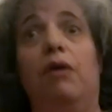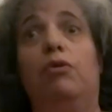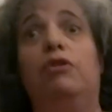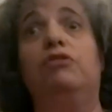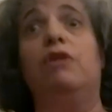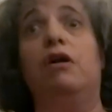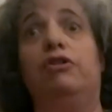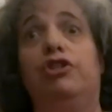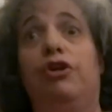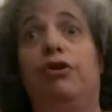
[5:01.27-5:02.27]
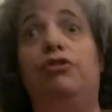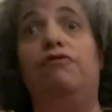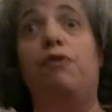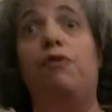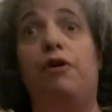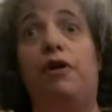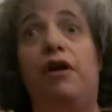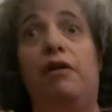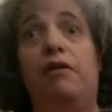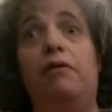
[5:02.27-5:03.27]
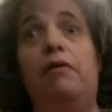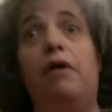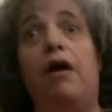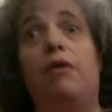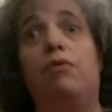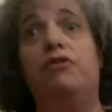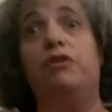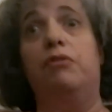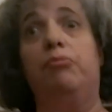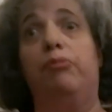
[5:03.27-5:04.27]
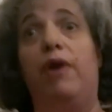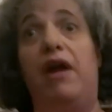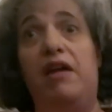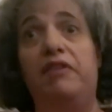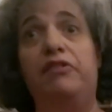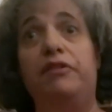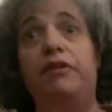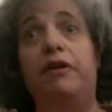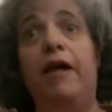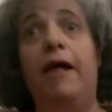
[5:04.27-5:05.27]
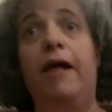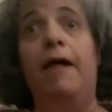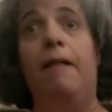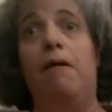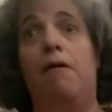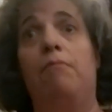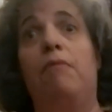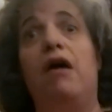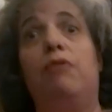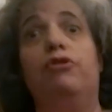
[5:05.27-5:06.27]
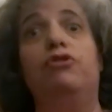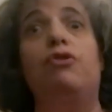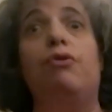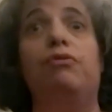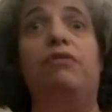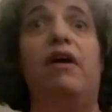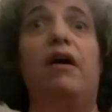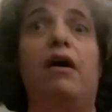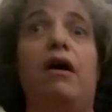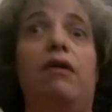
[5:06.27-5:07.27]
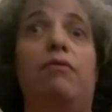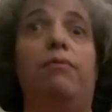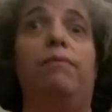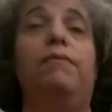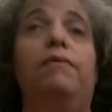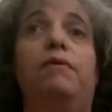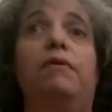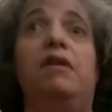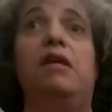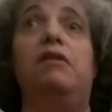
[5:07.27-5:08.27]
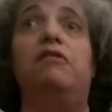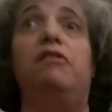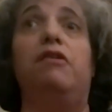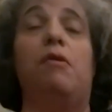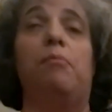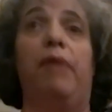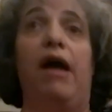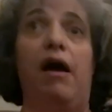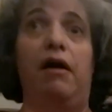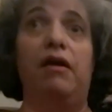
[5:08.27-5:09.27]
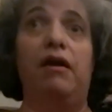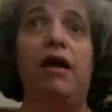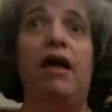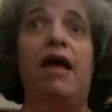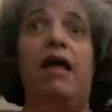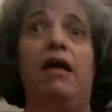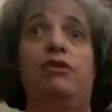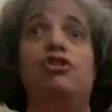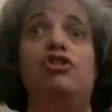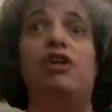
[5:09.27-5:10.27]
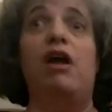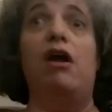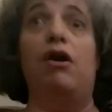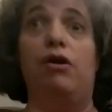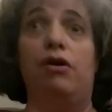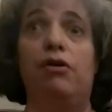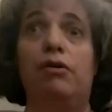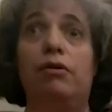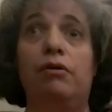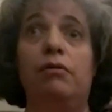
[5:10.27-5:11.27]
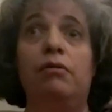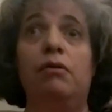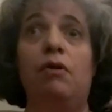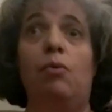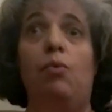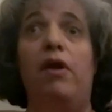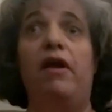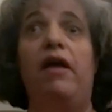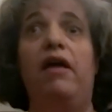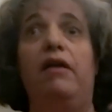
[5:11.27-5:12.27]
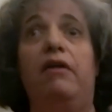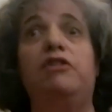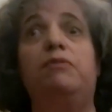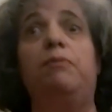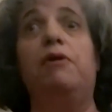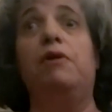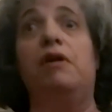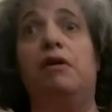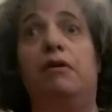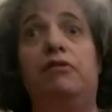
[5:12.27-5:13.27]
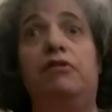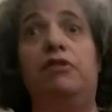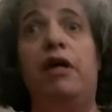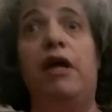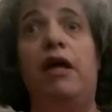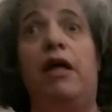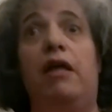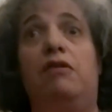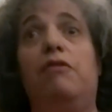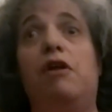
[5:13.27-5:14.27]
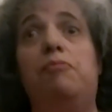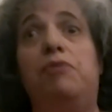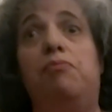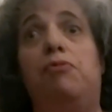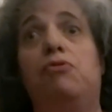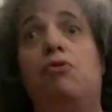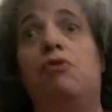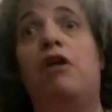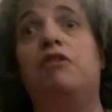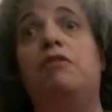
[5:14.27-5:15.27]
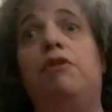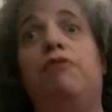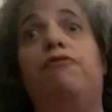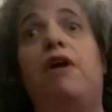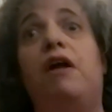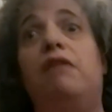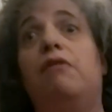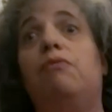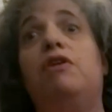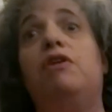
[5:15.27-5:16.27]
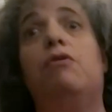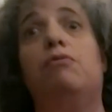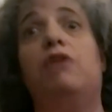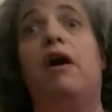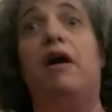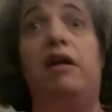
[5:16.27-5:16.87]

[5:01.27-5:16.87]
was not judged for it. I was embraced. I was told that I needed to come back and share what I had experienced and to let people know not to be afraid that we don't die.